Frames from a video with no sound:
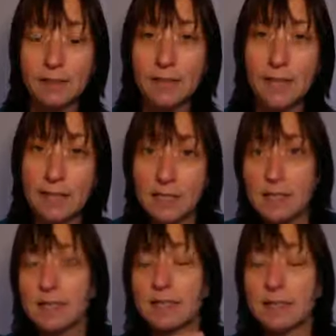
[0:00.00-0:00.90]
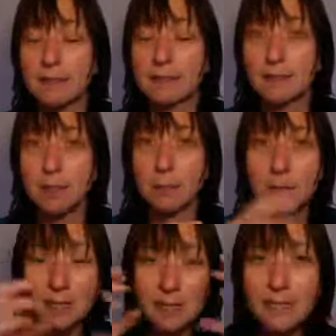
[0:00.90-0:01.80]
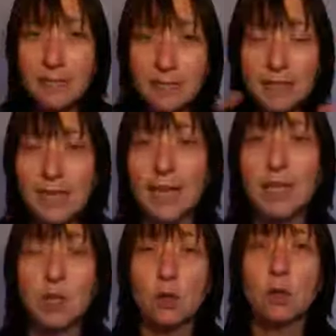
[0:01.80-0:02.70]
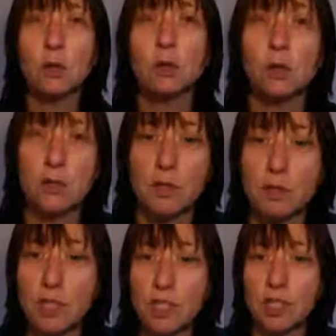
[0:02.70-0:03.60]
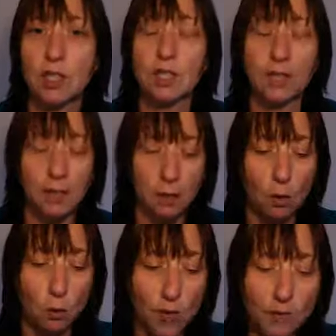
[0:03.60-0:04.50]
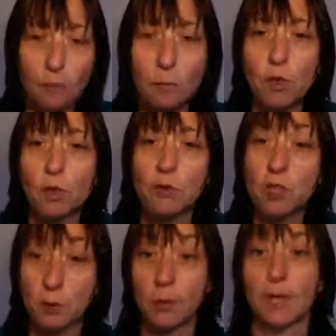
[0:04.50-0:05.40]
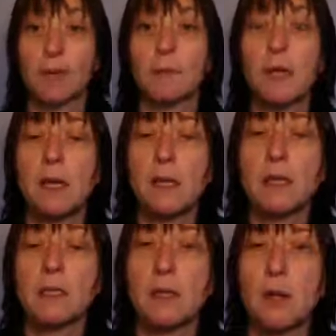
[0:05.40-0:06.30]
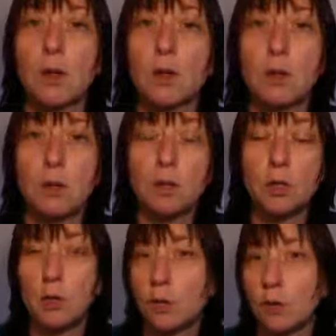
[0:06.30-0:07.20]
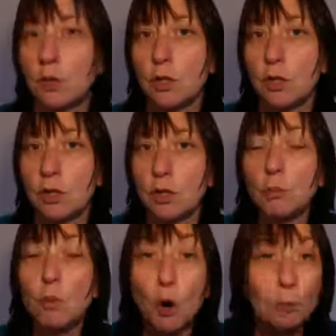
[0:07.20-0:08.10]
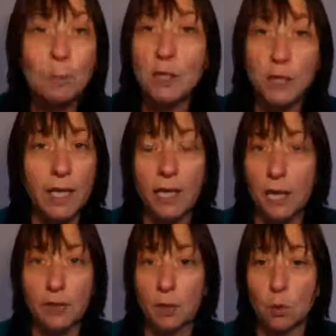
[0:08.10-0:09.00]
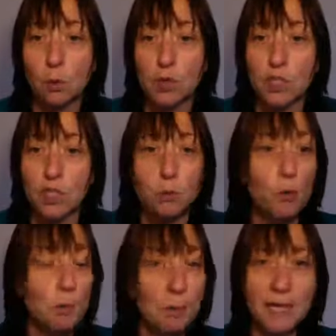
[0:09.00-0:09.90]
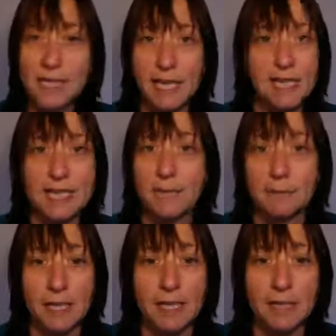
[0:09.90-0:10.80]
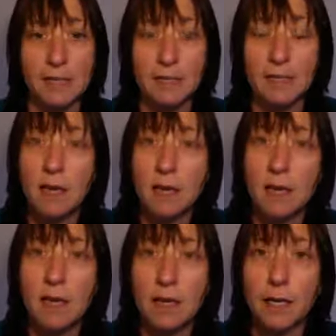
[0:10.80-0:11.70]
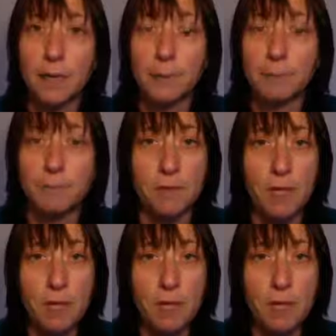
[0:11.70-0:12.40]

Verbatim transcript: that doesn't, you know, take your concentration uh, away from what you're doing. So, you, you know, you won't be looking at other courses, you won't be attending events, Um,